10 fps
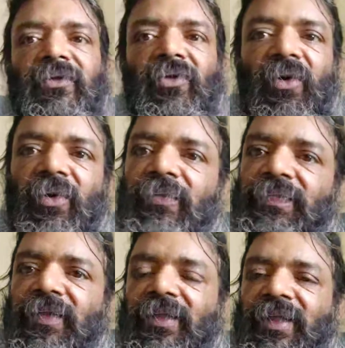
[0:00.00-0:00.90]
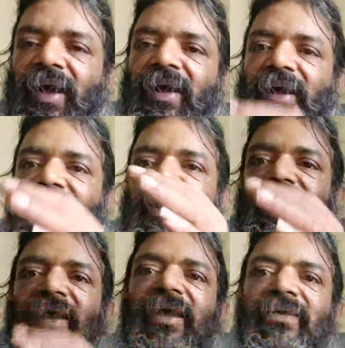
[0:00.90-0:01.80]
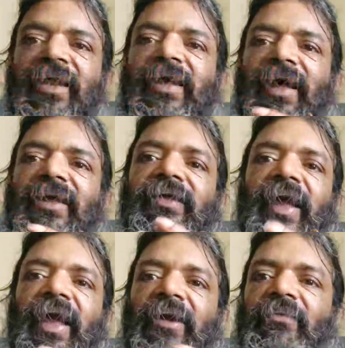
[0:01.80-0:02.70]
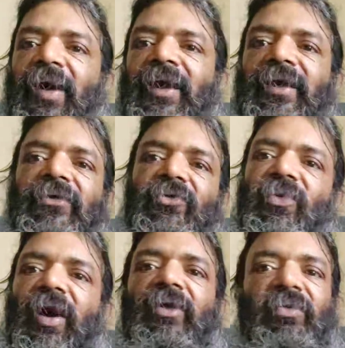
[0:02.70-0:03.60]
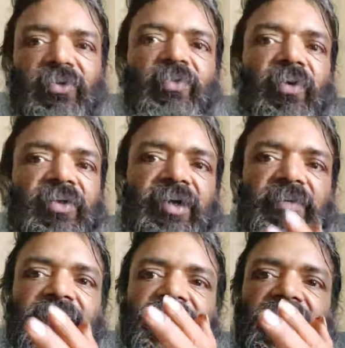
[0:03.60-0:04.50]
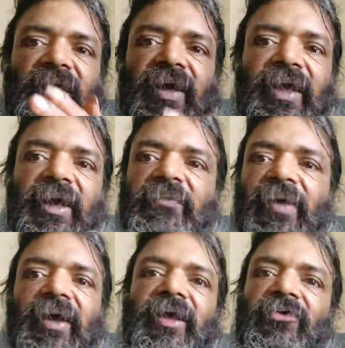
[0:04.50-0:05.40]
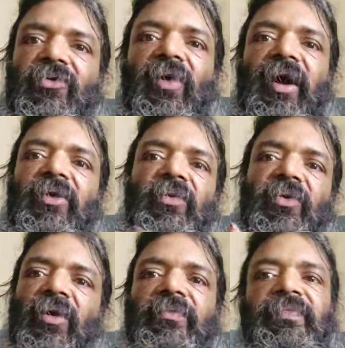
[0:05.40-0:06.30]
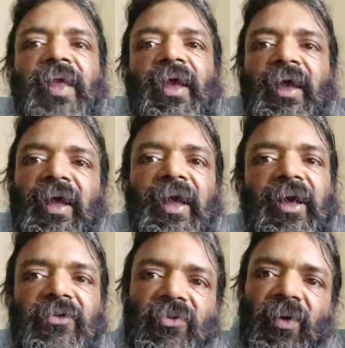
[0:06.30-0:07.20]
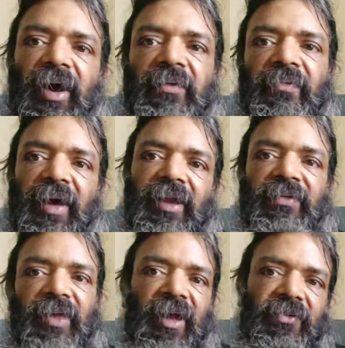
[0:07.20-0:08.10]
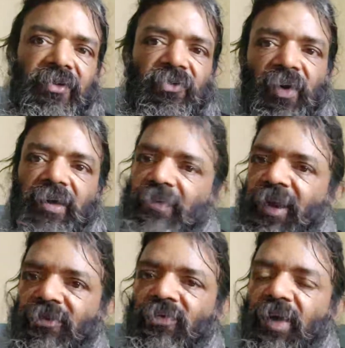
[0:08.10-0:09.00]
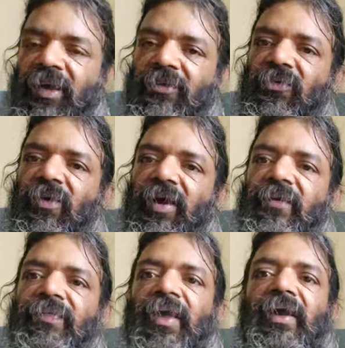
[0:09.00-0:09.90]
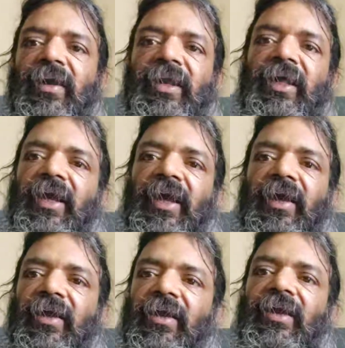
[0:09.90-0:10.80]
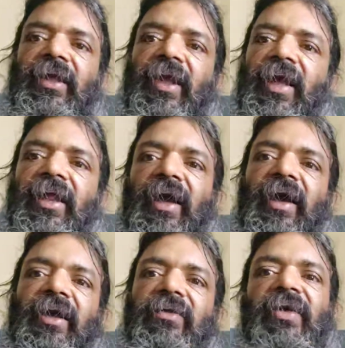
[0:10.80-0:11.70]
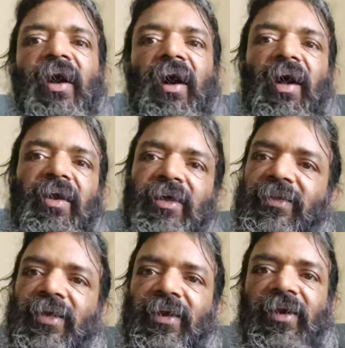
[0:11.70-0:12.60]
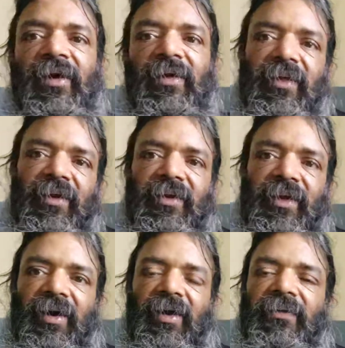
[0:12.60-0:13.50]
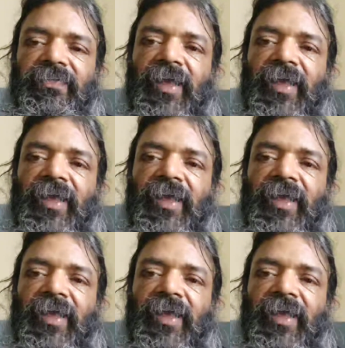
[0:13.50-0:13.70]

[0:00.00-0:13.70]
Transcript: So the integration here is a by square root. So for a surface area, a by square root of a square minus x square minus y square dA. D area is r d theta dr.